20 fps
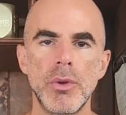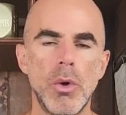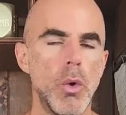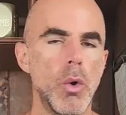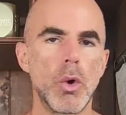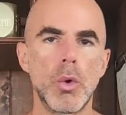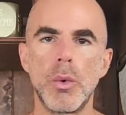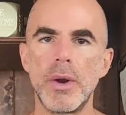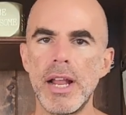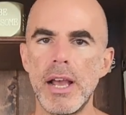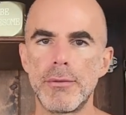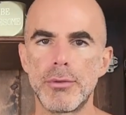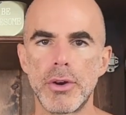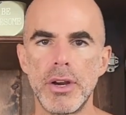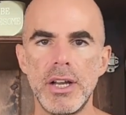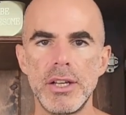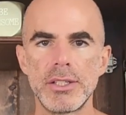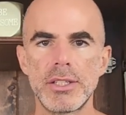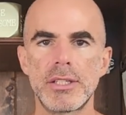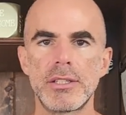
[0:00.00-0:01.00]
or whatever
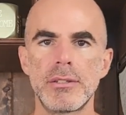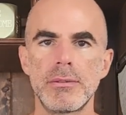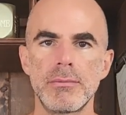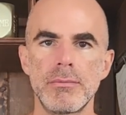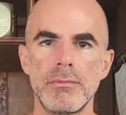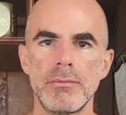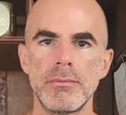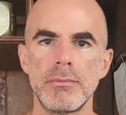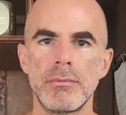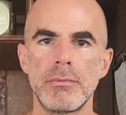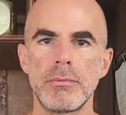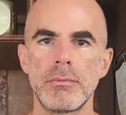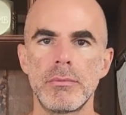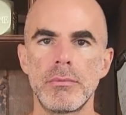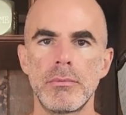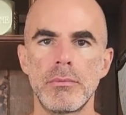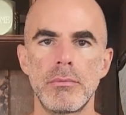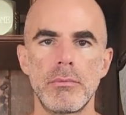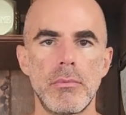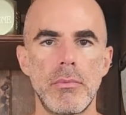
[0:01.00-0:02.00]
else?
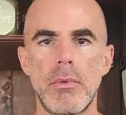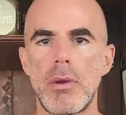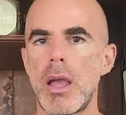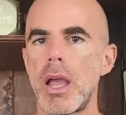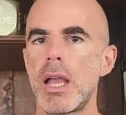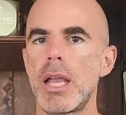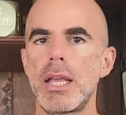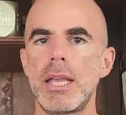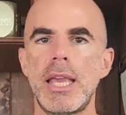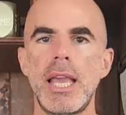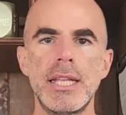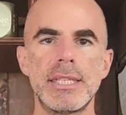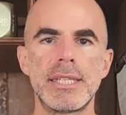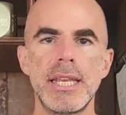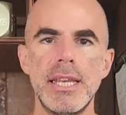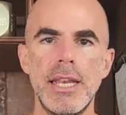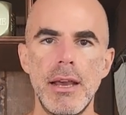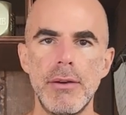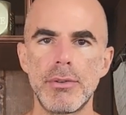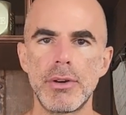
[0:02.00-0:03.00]
Can't
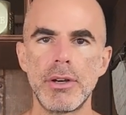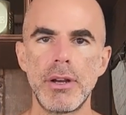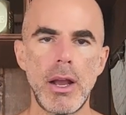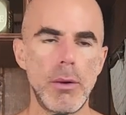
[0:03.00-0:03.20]
say never.